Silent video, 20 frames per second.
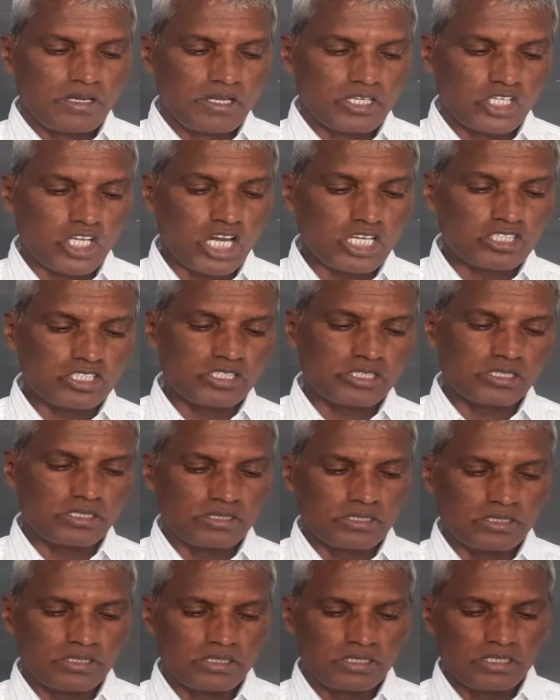Doctor:
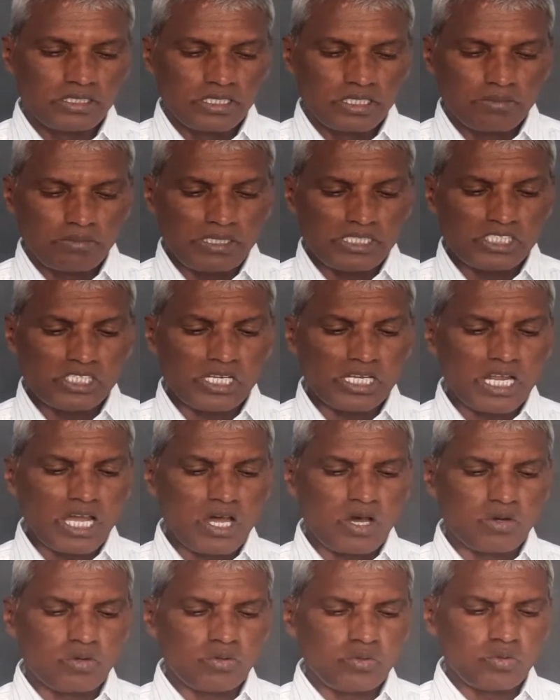Mr.
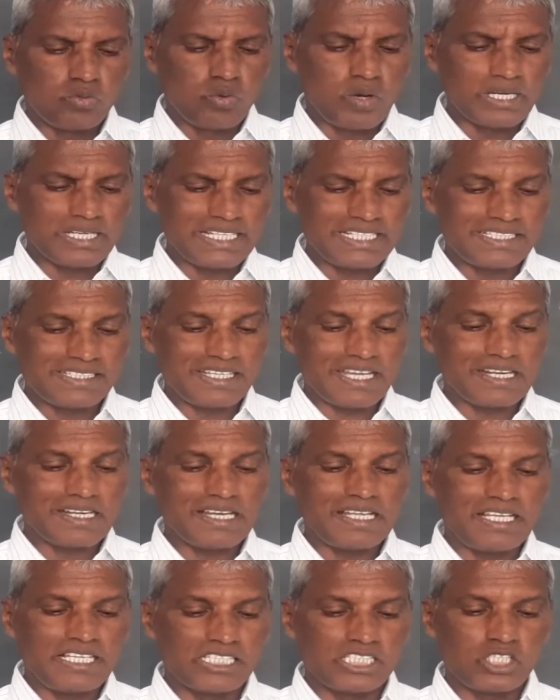Rao, what
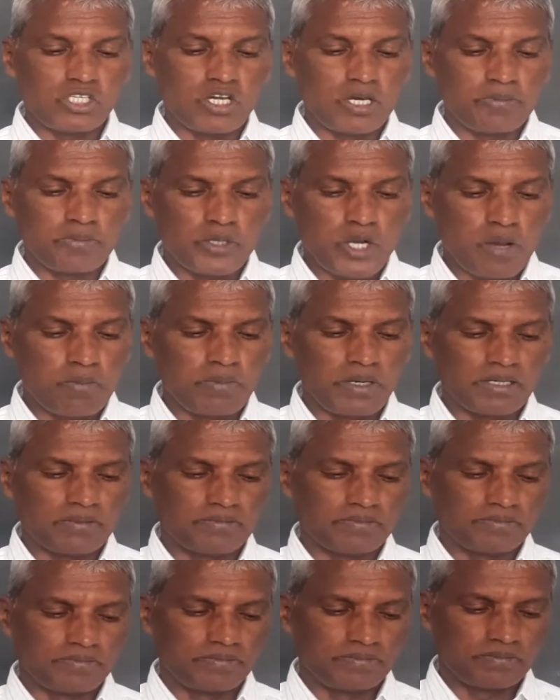exactly is your problem?
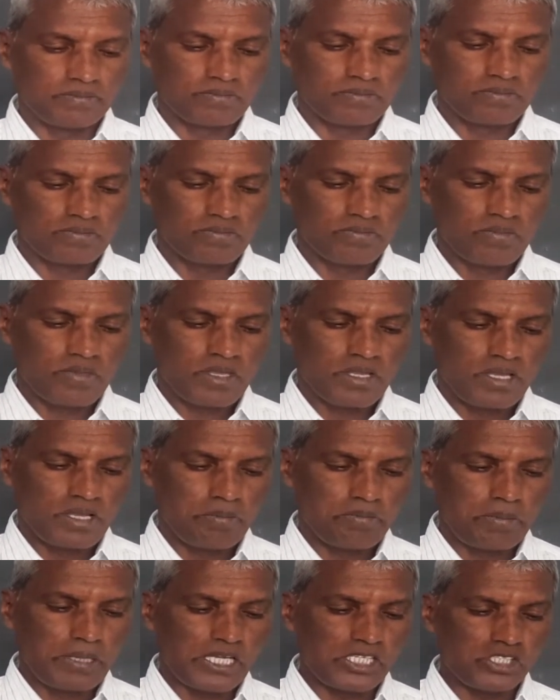
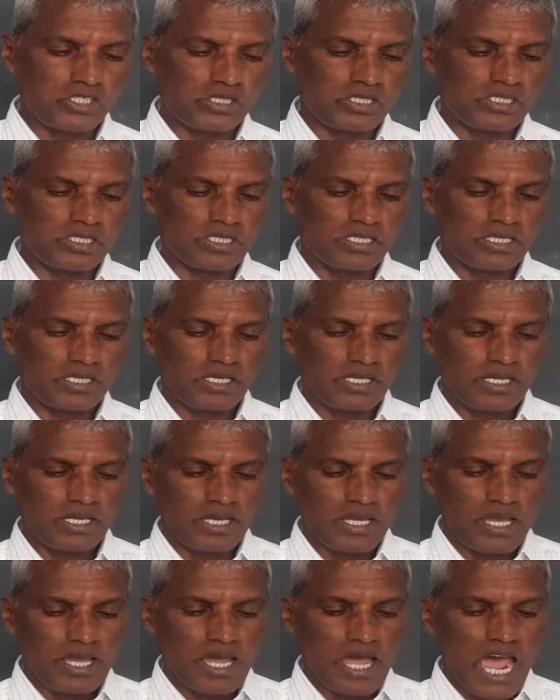Patient:
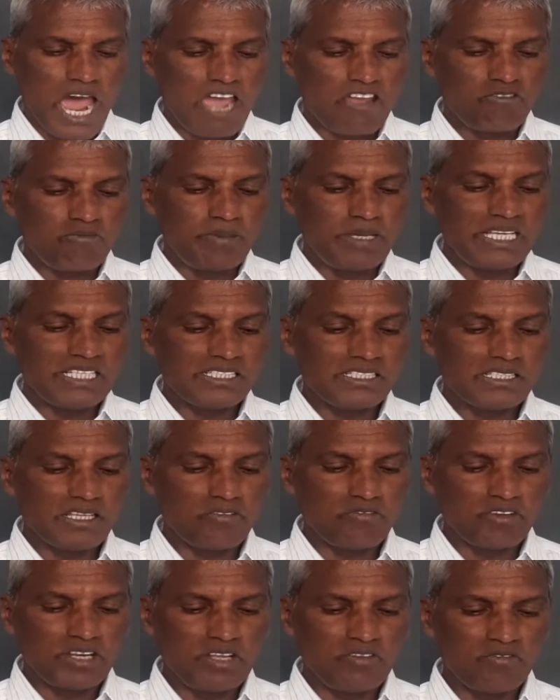I've been
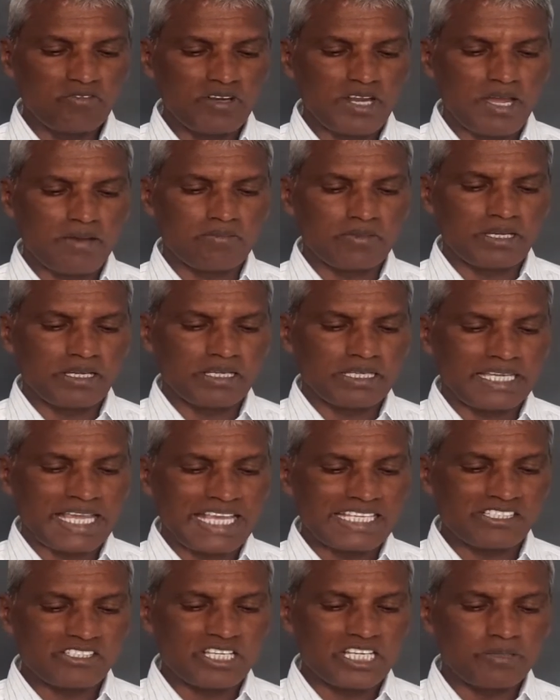suffering from a
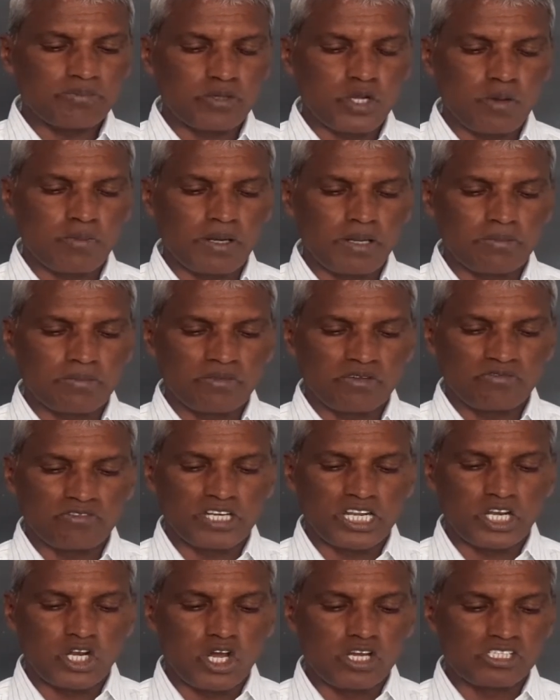gastric problem for
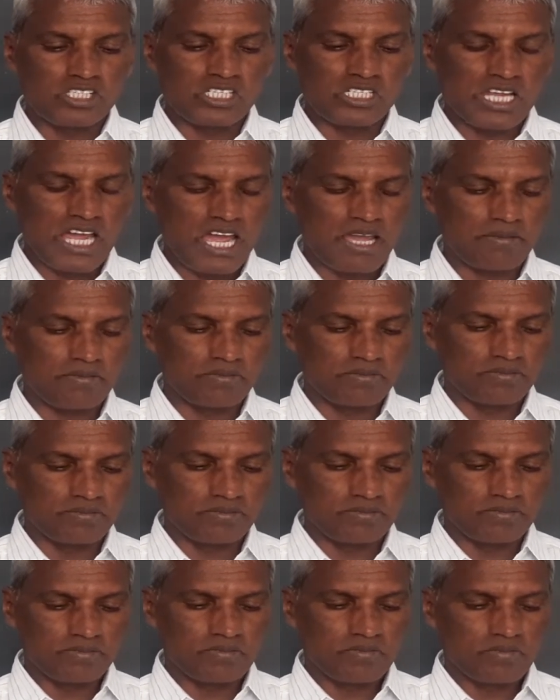a long time.
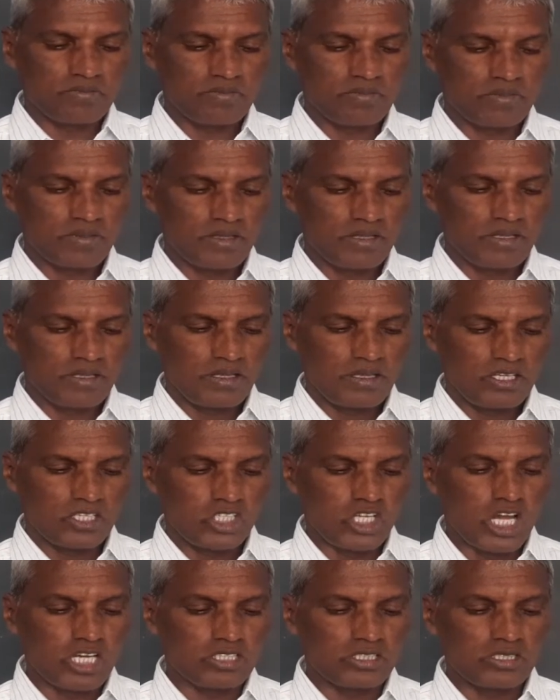
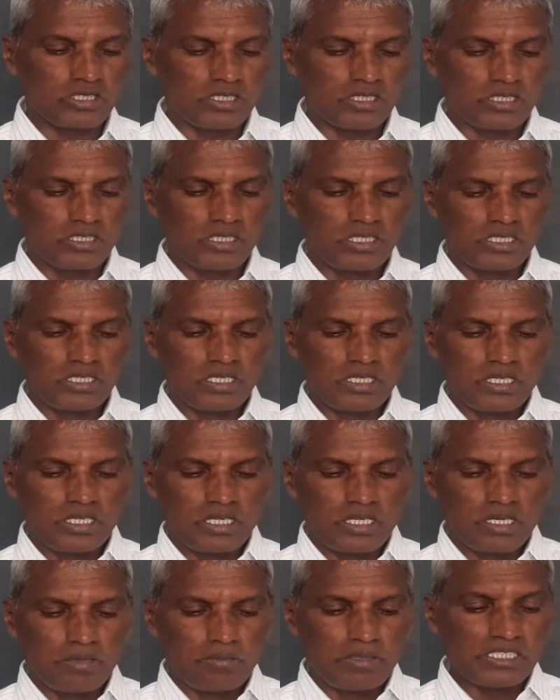Doctor:
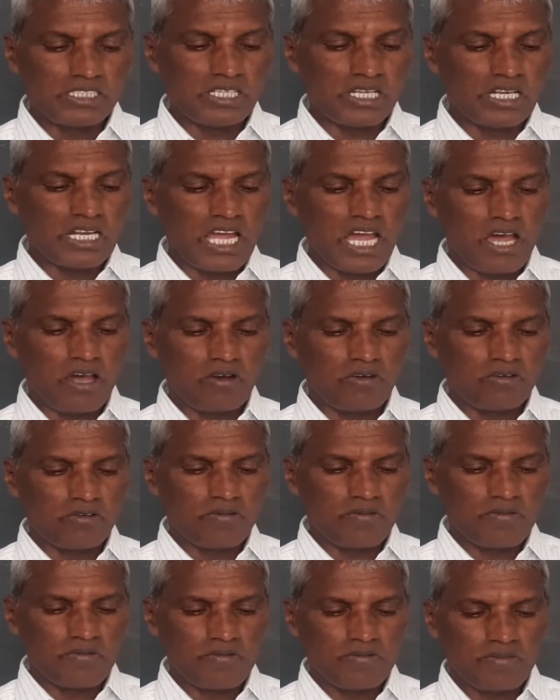Mr.
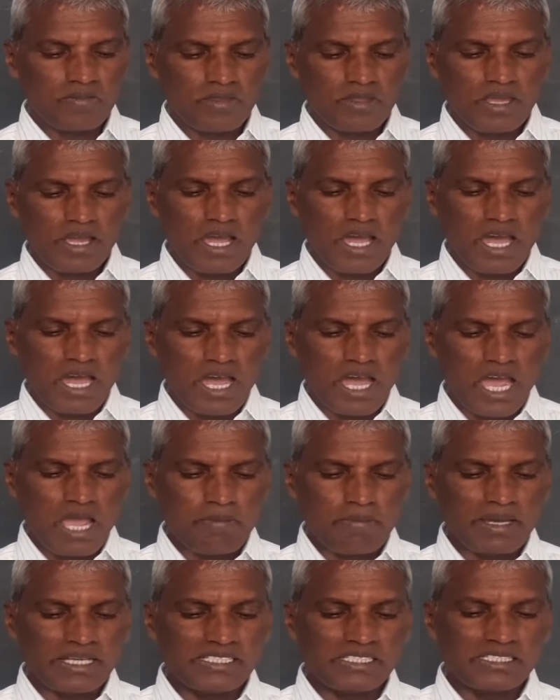Rao, I
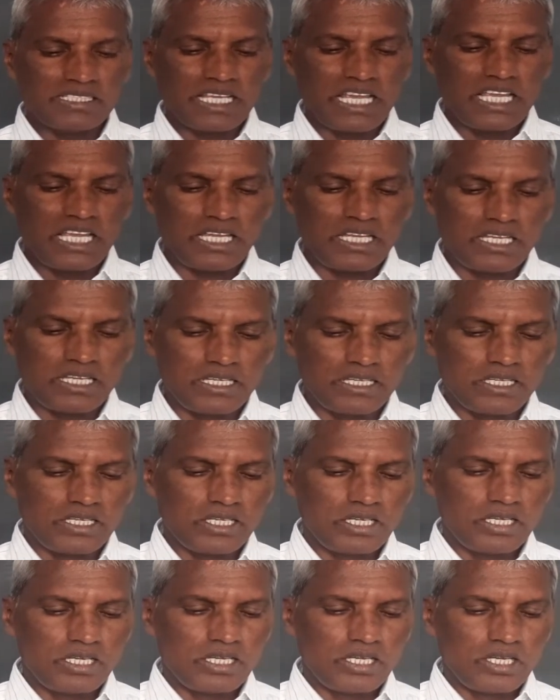must say,
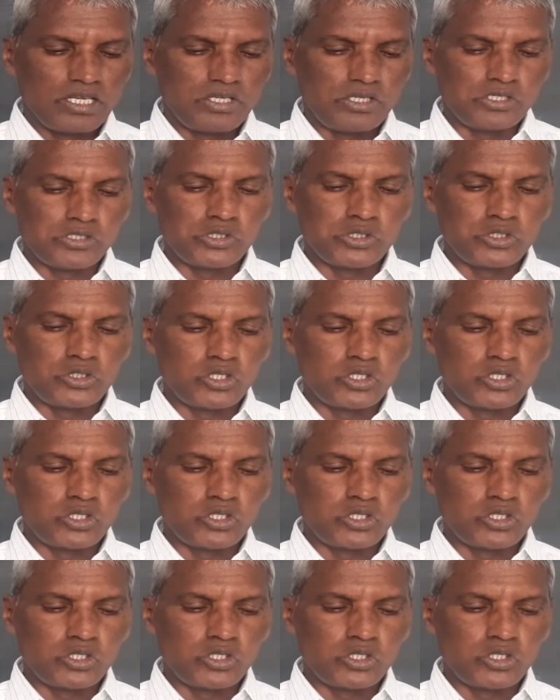you should